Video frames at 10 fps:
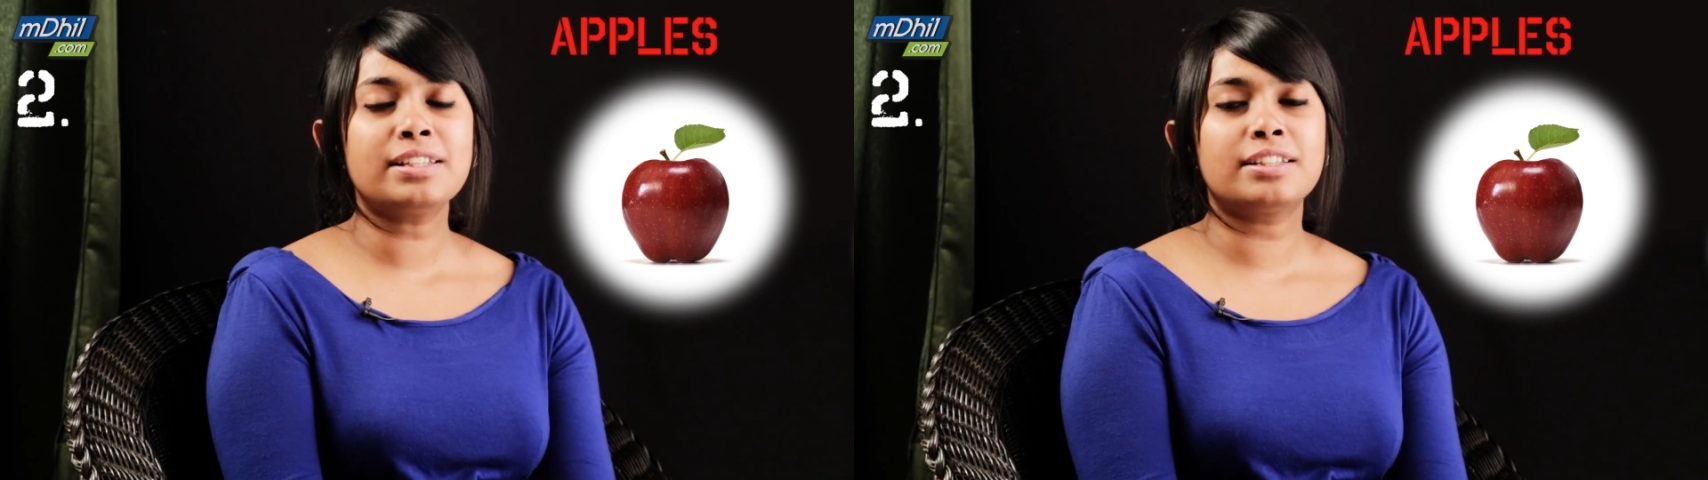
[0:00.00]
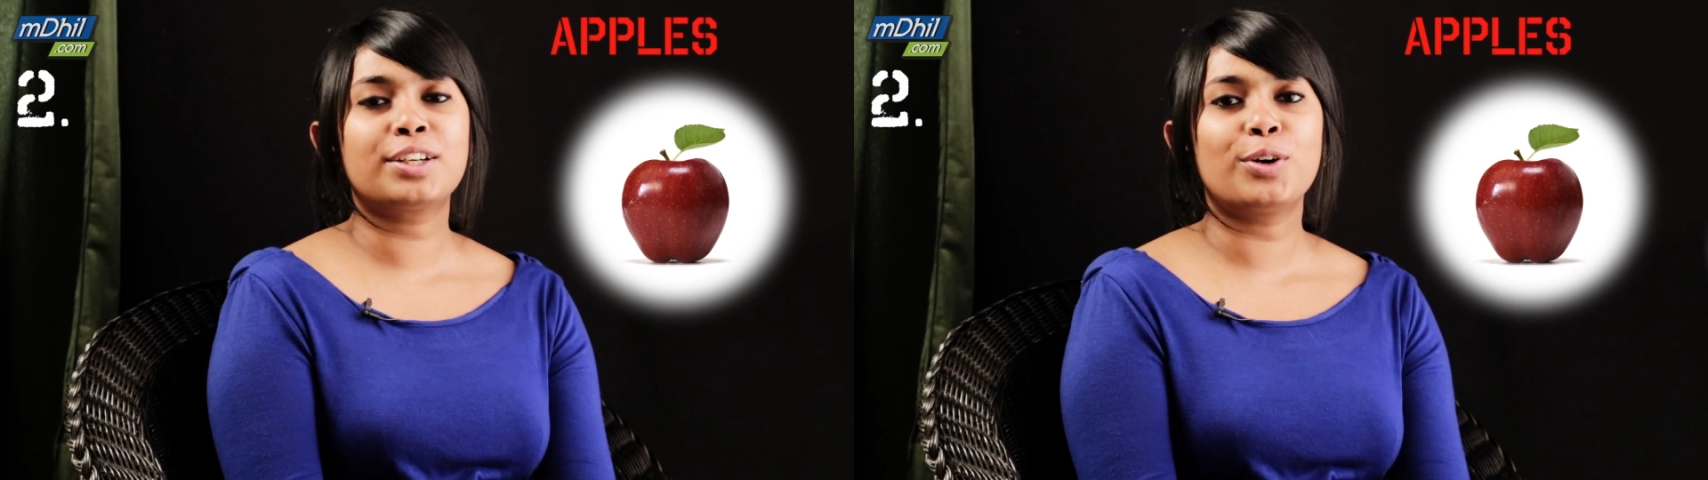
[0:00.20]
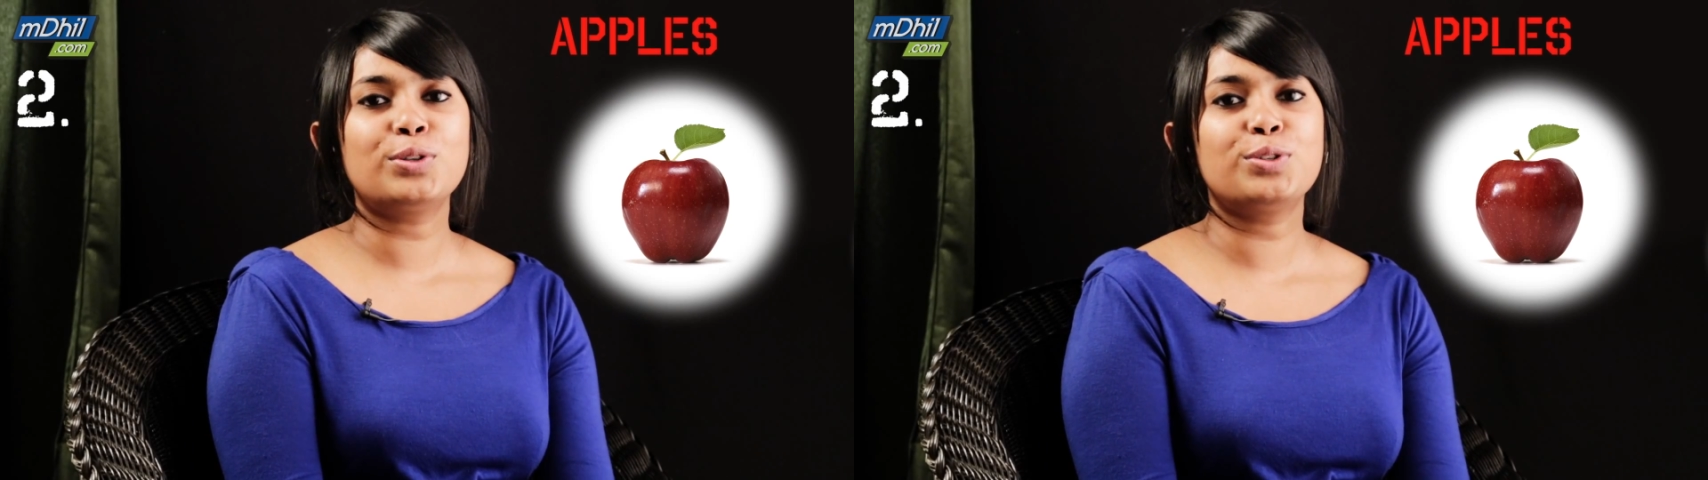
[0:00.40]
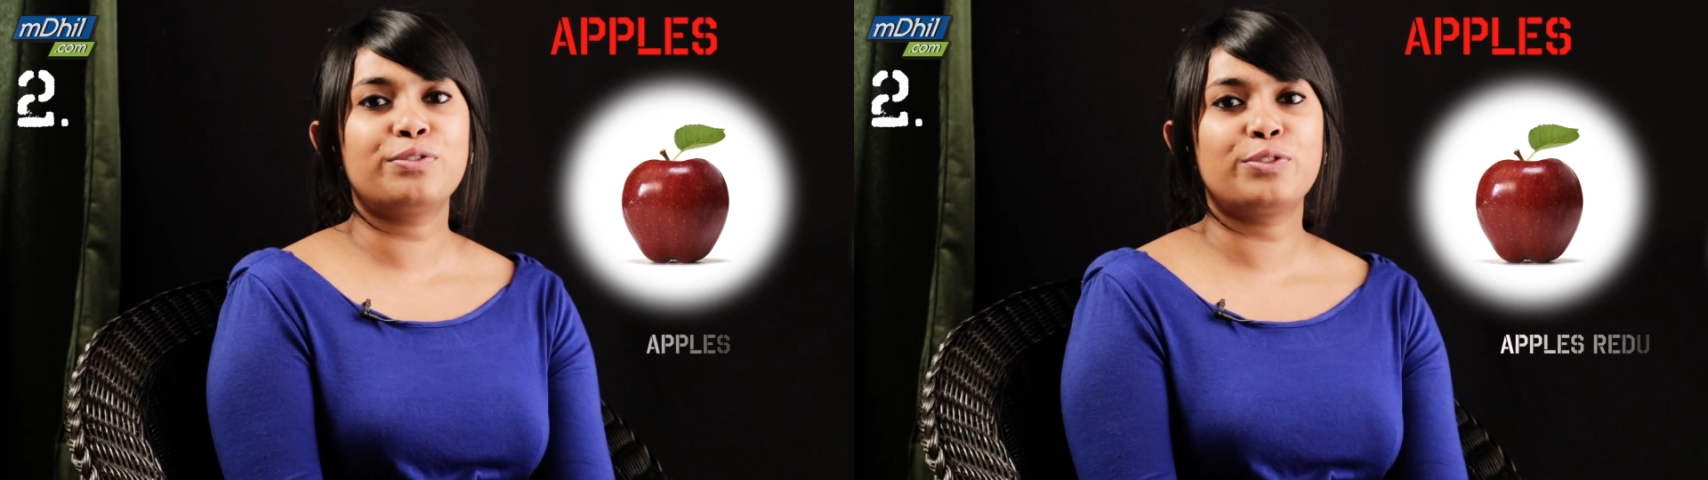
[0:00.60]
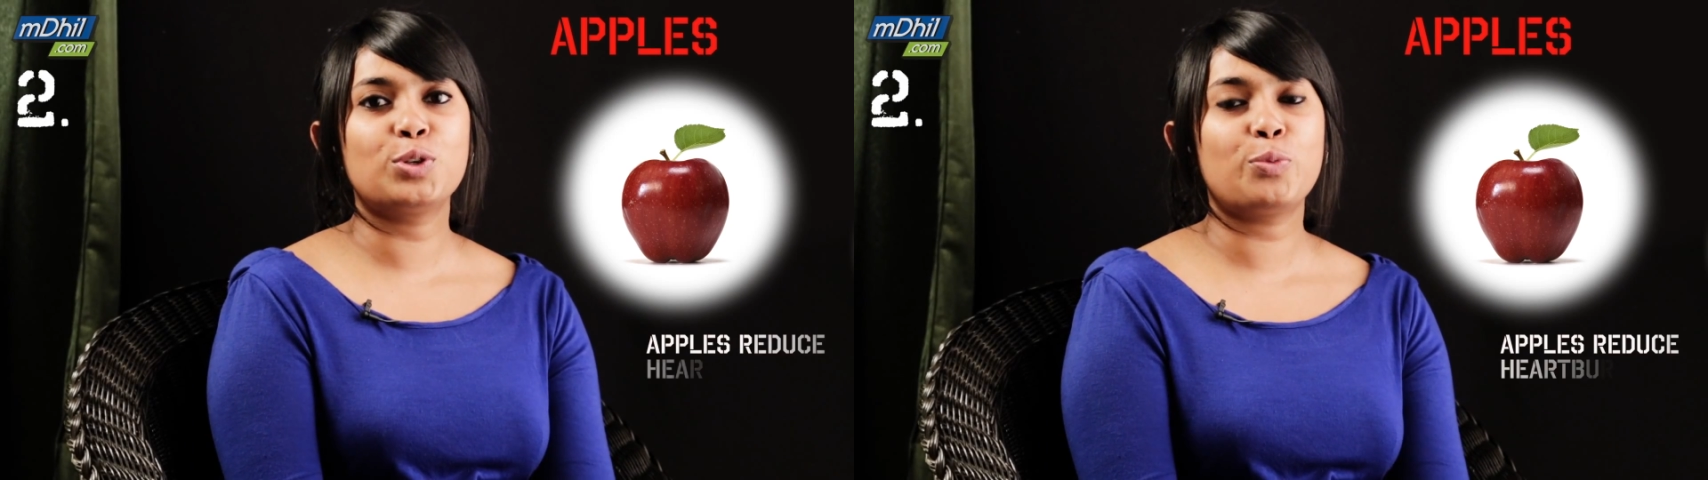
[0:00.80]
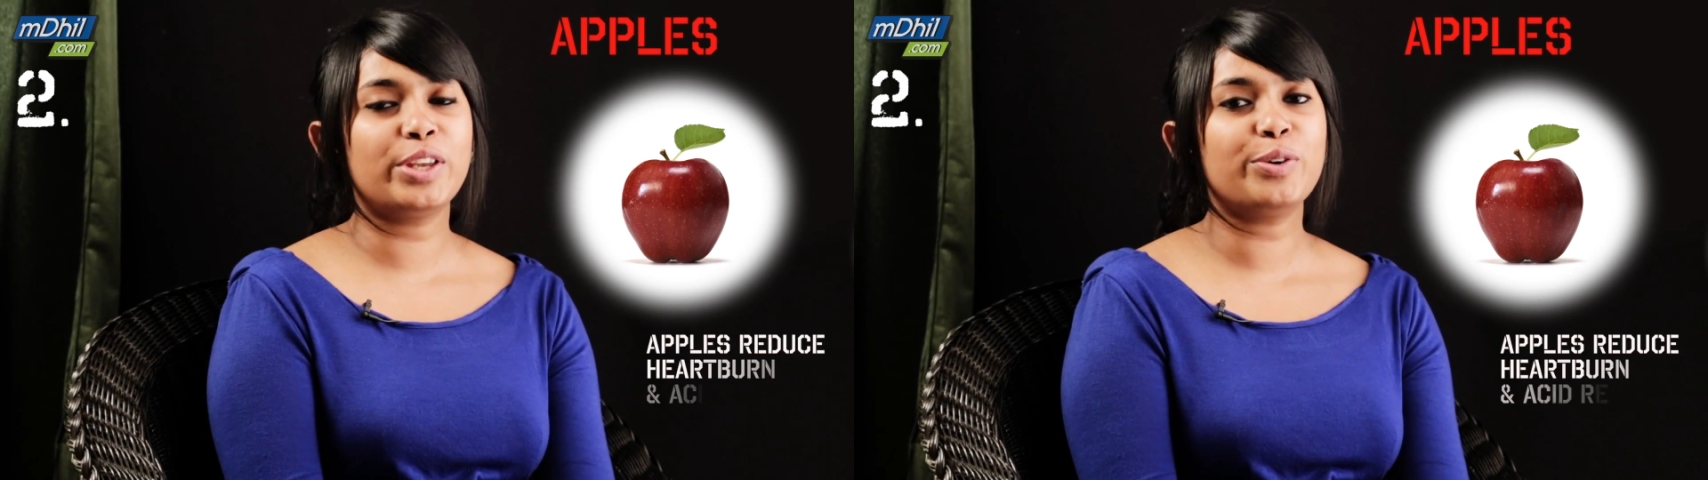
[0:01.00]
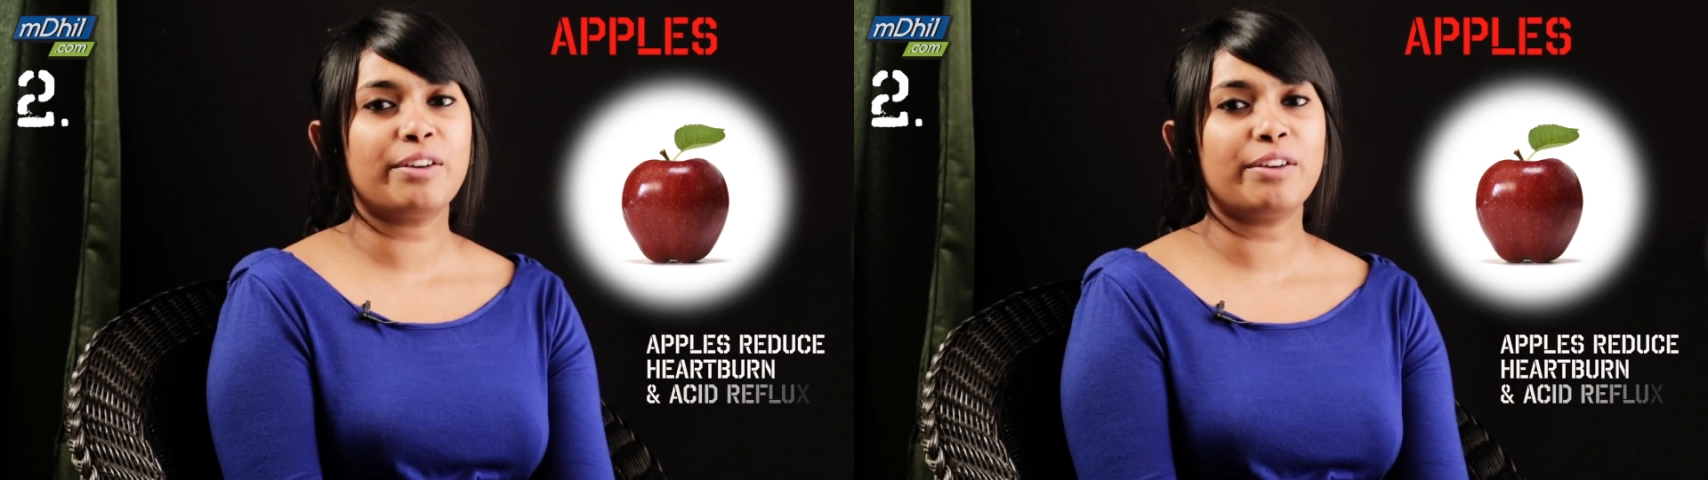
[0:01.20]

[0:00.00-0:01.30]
are the go-to fruit when you